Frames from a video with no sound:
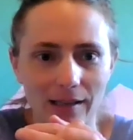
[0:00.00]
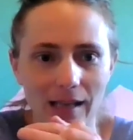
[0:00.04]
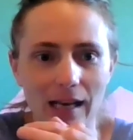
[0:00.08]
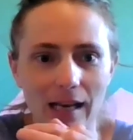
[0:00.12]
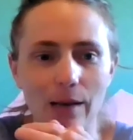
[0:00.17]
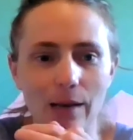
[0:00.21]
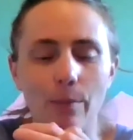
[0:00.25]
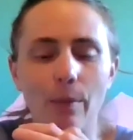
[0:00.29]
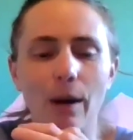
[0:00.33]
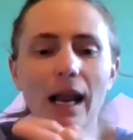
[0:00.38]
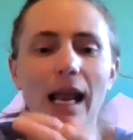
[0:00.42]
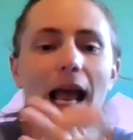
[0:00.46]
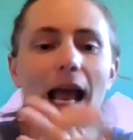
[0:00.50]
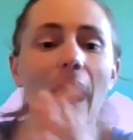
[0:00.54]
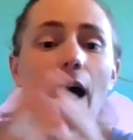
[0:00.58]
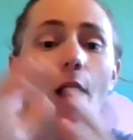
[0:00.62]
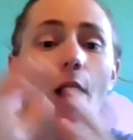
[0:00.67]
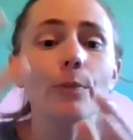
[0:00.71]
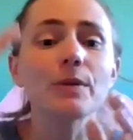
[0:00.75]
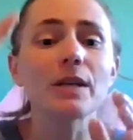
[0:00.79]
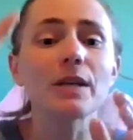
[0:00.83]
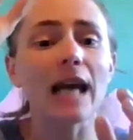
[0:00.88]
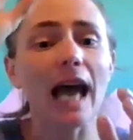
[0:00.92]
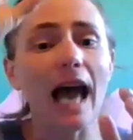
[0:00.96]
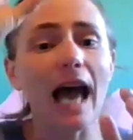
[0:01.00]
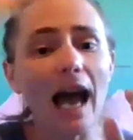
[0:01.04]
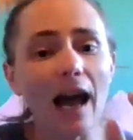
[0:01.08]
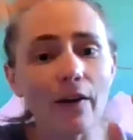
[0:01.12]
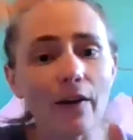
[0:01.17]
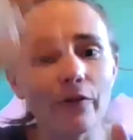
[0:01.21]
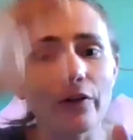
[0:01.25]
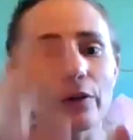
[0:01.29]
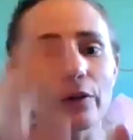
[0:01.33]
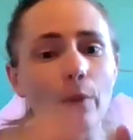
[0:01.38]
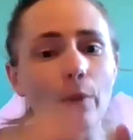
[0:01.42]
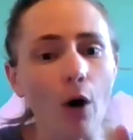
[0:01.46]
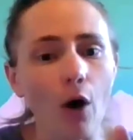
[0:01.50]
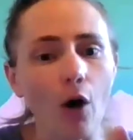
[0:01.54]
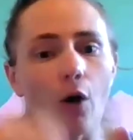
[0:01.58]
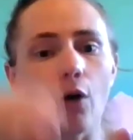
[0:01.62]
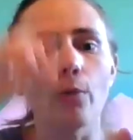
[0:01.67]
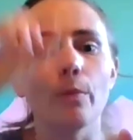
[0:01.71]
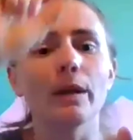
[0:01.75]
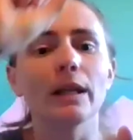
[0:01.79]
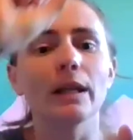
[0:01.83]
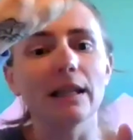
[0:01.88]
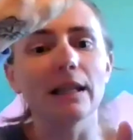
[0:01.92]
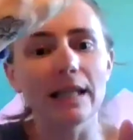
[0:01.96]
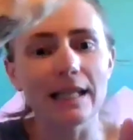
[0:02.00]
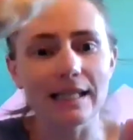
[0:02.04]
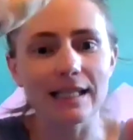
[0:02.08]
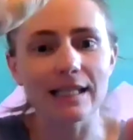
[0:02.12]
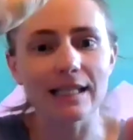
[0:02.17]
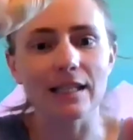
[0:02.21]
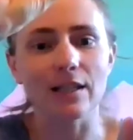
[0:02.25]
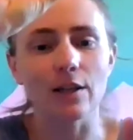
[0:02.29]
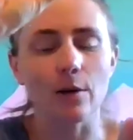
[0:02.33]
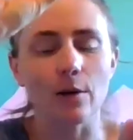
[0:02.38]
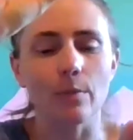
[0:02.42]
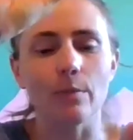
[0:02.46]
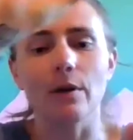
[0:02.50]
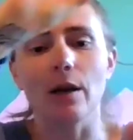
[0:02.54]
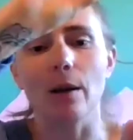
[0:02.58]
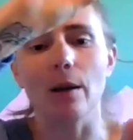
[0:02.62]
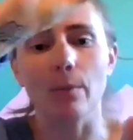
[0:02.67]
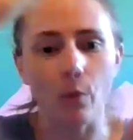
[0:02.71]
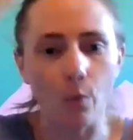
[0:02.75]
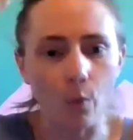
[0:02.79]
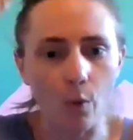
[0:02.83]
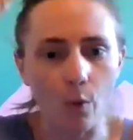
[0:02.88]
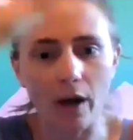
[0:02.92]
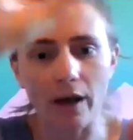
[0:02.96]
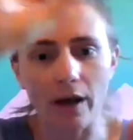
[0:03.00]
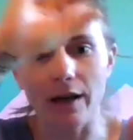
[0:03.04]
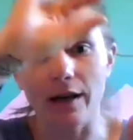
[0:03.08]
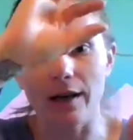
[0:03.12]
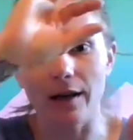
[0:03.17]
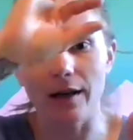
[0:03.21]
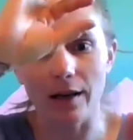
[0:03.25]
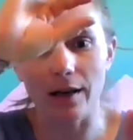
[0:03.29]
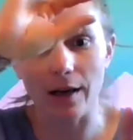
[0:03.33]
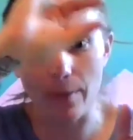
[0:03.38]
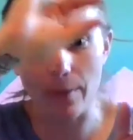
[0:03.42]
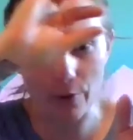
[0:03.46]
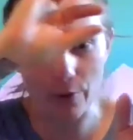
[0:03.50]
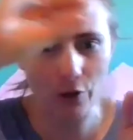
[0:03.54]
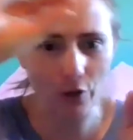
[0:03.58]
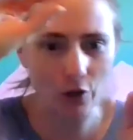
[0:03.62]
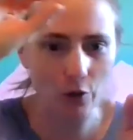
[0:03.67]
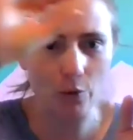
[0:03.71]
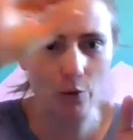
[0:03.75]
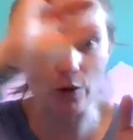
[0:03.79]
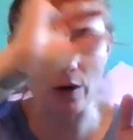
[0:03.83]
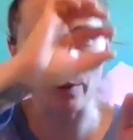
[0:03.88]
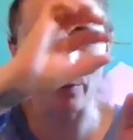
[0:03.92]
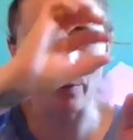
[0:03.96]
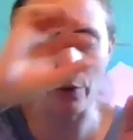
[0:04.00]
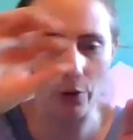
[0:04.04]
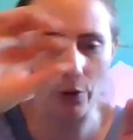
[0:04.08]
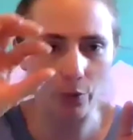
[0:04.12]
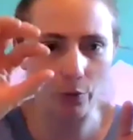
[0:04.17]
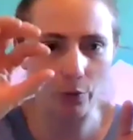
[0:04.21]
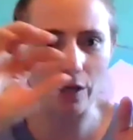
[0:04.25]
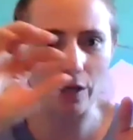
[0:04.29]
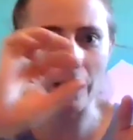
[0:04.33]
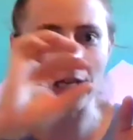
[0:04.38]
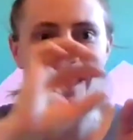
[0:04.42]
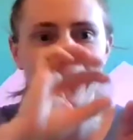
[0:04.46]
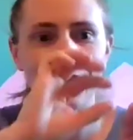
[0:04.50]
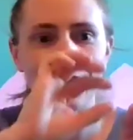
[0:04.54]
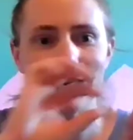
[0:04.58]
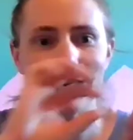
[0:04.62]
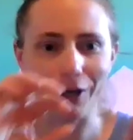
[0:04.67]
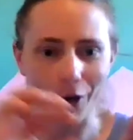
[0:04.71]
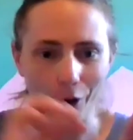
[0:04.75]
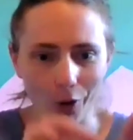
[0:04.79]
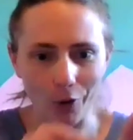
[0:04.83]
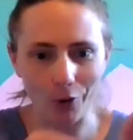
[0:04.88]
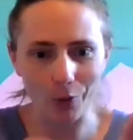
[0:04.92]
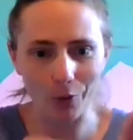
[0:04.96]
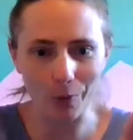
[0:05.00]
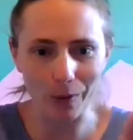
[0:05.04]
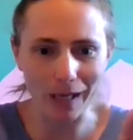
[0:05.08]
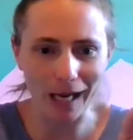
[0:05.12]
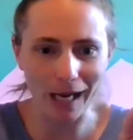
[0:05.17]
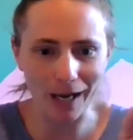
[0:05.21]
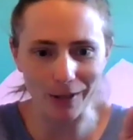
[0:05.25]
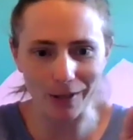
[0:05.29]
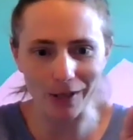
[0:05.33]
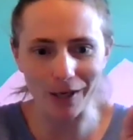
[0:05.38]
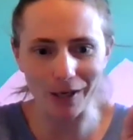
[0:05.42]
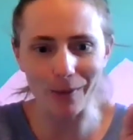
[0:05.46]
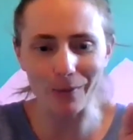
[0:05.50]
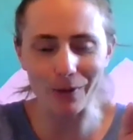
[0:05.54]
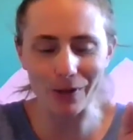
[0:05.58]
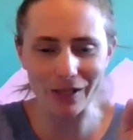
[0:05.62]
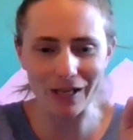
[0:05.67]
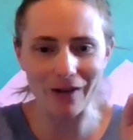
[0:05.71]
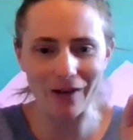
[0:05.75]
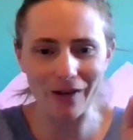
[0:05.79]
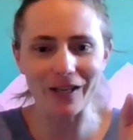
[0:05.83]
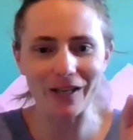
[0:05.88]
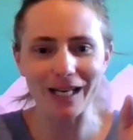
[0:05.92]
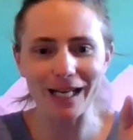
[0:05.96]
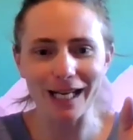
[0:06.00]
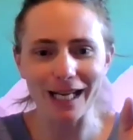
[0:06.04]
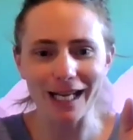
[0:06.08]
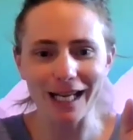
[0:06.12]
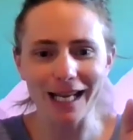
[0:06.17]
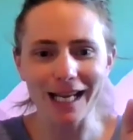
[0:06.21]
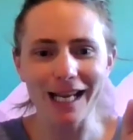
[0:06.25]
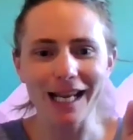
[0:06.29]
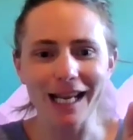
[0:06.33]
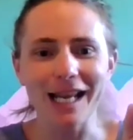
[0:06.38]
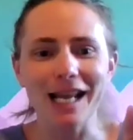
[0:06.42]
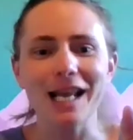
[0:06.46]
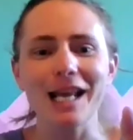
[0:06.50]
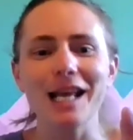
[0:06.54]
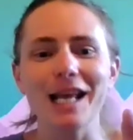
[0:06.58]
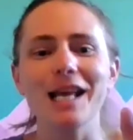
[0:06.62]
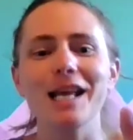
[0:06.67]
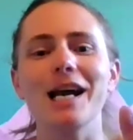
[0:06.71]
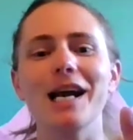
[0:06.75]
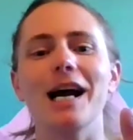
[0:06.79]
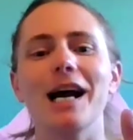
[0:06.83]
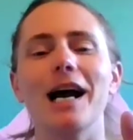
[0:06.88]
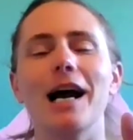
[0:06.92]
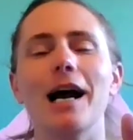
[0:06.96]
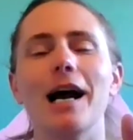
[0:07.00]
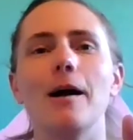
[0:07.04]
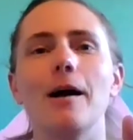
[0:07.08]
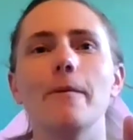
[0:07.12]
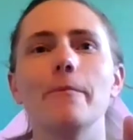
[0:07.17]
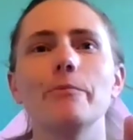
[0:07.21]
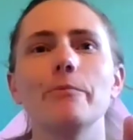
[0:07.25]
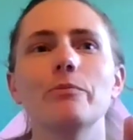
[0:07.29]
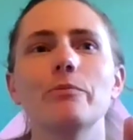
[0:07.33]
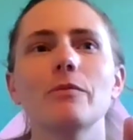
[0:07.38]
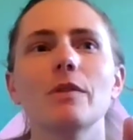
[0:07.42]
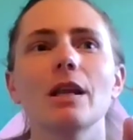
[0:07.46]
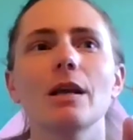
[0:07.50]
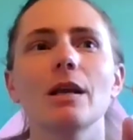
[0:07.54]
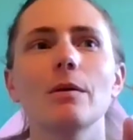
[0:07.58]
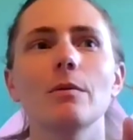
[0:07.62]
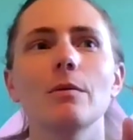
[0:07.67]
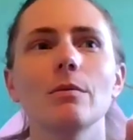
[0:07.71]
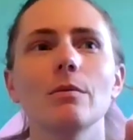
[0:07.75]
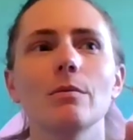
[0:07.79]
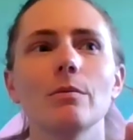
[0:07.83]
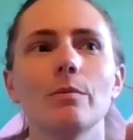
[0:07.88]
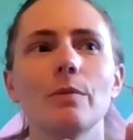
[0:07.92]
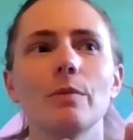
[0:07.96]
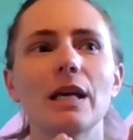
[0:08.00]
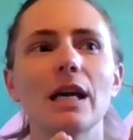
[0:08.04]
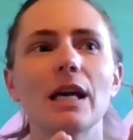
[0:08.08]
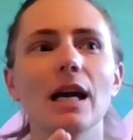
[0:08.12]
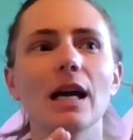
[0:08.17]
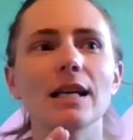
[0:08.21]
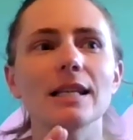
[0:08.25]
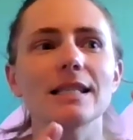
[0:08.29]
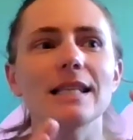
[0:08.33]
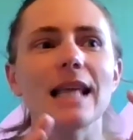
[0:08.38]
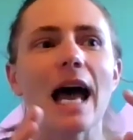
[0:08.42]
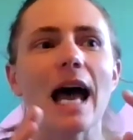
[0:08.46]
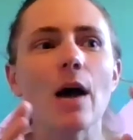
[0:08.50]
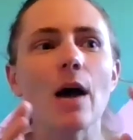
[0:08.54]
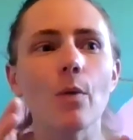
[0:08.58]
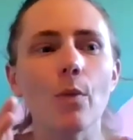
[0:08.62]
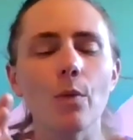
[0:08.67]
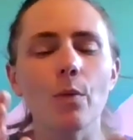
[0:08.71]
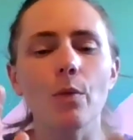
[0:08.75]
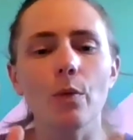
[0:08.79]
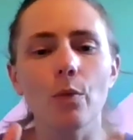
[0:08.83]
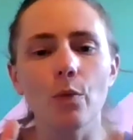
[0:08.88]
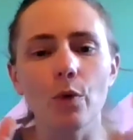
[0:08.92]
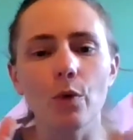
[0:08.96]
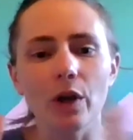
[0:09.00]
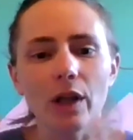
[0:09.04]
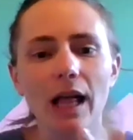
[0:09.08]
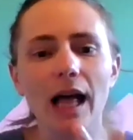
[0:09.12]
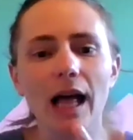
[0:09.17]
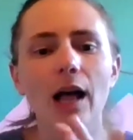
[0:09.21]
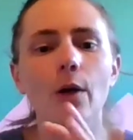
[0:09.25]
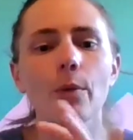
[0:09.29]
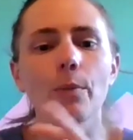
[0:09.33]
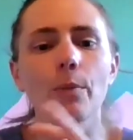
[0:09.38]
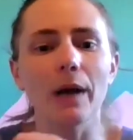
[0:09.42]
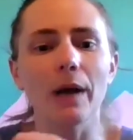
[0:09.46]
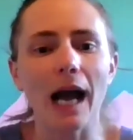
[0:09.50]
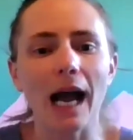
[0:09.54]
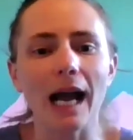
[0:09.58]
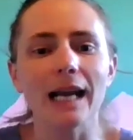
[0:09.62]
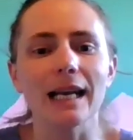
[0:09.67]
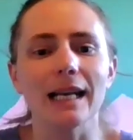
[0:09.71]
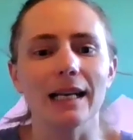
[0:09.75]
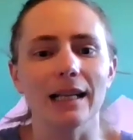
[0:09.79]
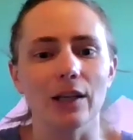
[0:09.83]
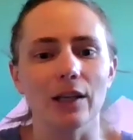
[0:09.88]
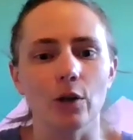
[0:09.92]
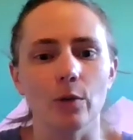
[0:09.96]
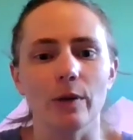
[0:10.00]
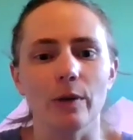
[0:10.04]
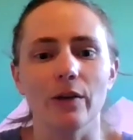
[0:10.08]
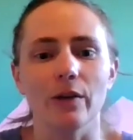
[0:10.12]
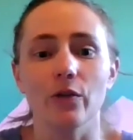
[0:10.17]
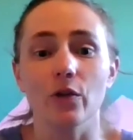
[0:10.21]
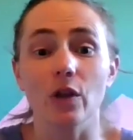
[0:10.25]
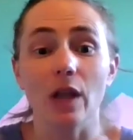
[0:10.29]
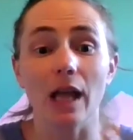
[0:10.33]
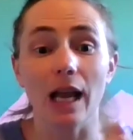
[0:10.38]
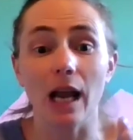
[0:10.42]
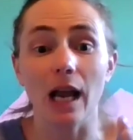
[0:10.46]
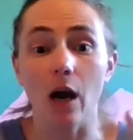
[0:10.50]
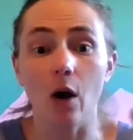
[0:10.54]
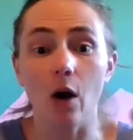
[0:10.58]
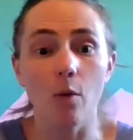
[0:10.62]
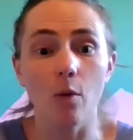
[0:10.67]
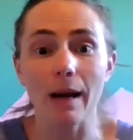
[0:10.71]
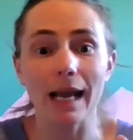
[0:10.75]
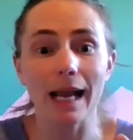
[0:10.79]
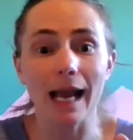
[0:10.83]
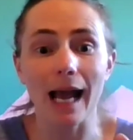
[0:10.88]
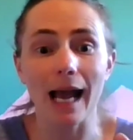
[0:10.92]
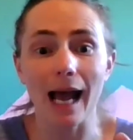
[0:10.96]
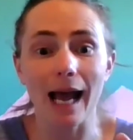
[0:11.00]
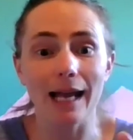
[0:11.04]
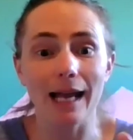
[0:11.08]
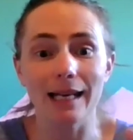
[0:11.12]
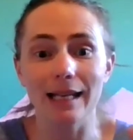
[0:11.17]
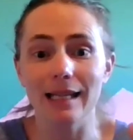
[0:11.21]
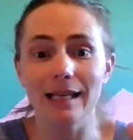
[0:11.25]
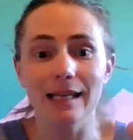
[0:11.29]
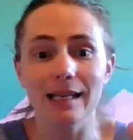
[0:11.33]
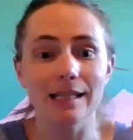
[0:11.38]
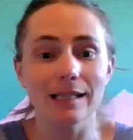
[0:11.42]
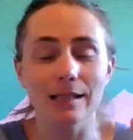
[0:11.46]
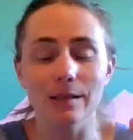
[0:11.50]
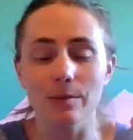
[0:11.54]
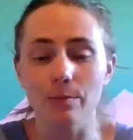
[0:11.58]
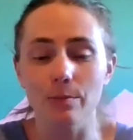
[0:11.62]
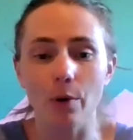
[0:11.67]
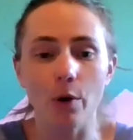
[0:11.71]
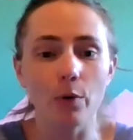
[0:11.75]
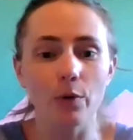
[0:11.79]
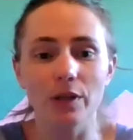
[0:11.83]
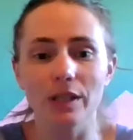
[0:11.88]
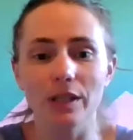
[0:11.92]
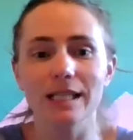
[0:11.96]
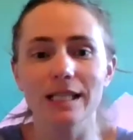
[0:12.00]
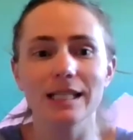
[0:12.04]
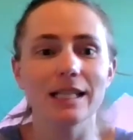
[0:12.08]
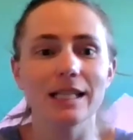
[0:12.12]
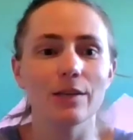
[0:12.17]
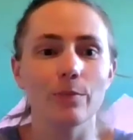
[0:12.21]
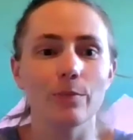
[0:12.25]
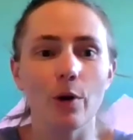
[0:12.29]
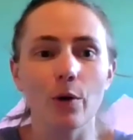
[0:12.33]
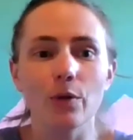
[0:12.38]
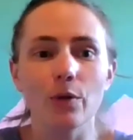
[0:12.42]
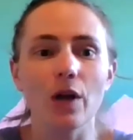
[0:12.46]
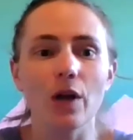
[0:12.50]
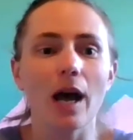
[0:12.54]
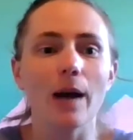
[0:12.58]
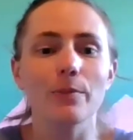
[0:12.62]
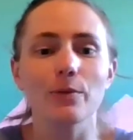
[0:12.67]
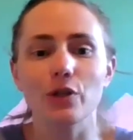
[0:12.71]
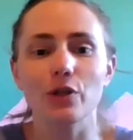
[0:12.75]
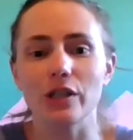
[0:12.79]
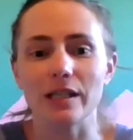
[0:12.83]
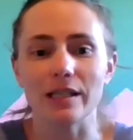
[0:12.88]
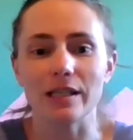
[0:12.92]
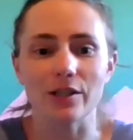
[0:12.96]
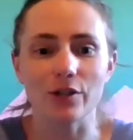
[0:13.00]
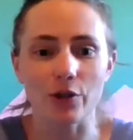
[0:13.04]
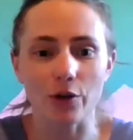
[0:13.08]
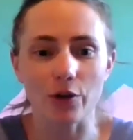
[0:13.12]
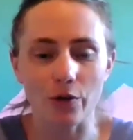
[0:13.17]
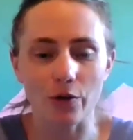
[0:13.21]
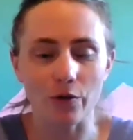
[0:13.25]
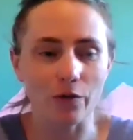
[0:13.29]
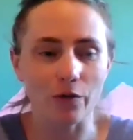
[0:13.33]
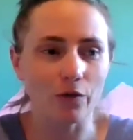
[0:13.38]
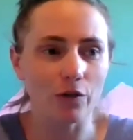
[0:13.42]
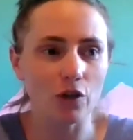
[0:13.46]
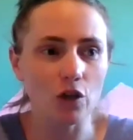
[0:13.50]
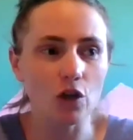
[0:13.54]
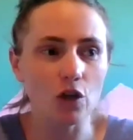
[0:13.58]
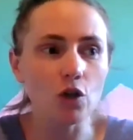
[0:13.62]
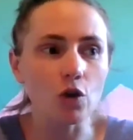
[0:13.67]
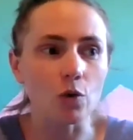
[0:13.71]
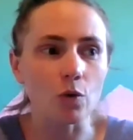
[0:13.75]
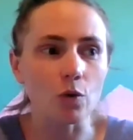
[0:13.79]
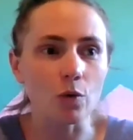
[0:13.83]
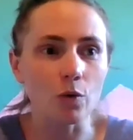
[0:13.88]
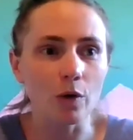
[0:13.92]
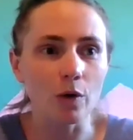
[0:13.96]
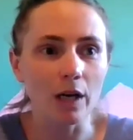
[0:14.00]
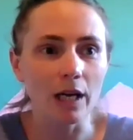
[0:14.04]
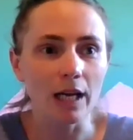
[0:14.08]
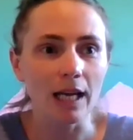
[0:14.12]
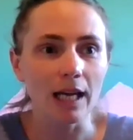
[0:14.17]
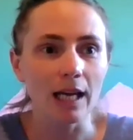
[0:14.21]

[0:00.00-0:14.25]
And it might help to have them all, but list them number one, number two, number three, all the way down to number 7. Um, because that will help guide it a little bit. If you're like, oh my God, these both options serve 2,